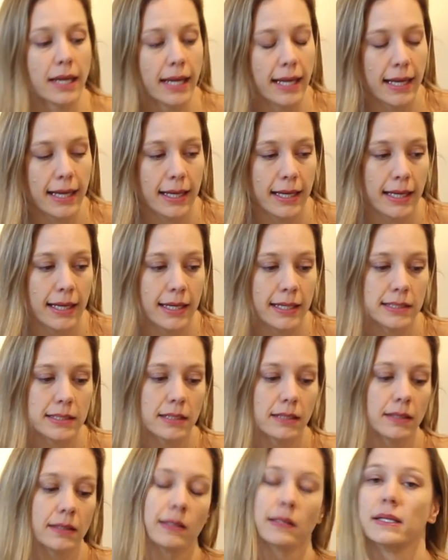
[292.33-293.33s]
And
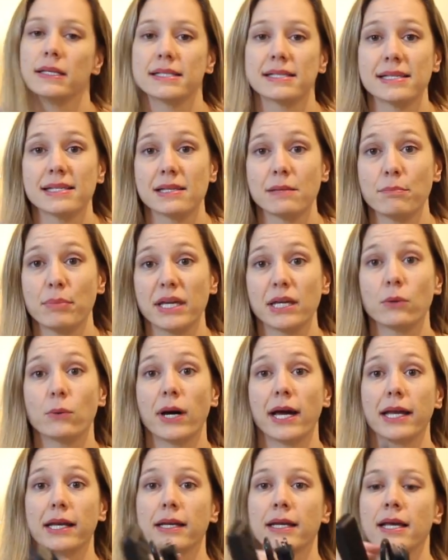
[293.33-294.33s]
this is a big
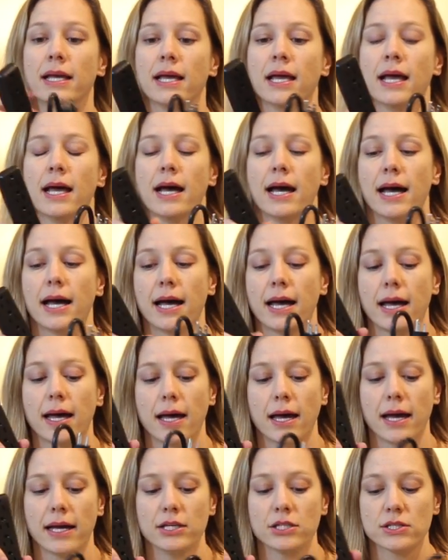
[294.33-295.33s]
one.
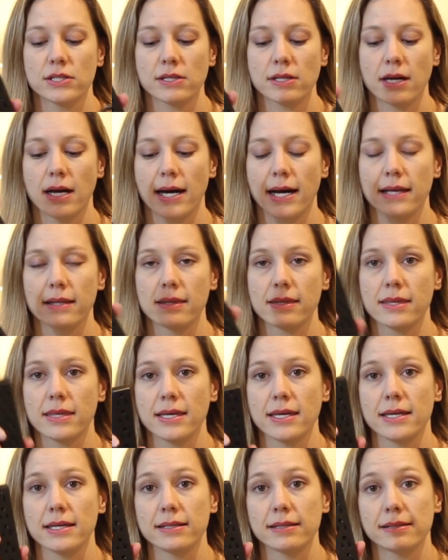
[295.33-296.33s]
I just got
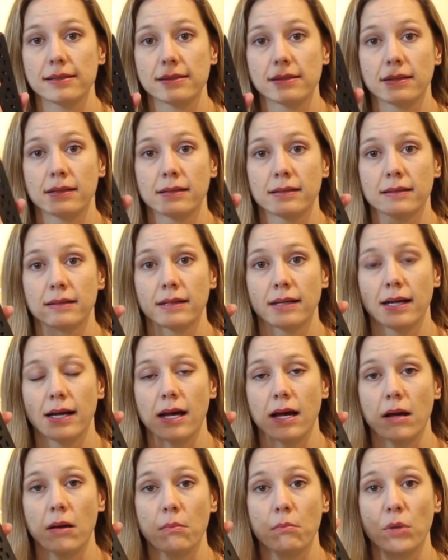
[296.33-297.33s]
this
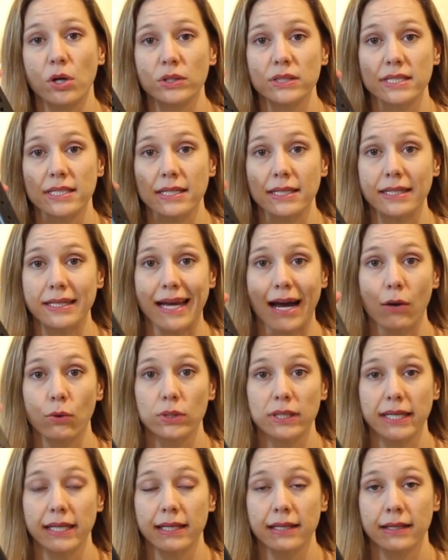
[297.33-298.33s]

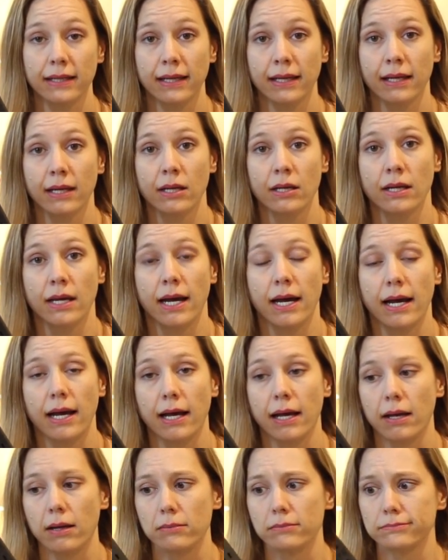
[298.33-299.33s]
multi-outlet
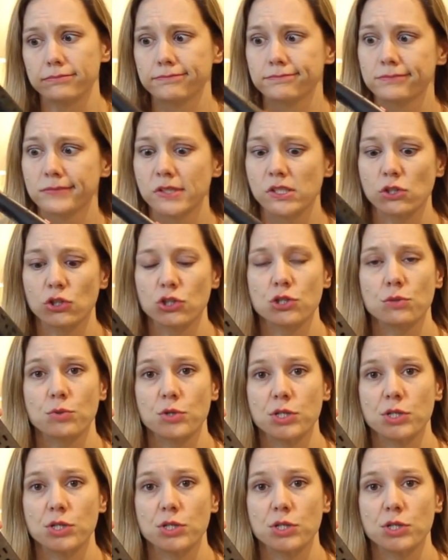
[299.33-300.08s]
surge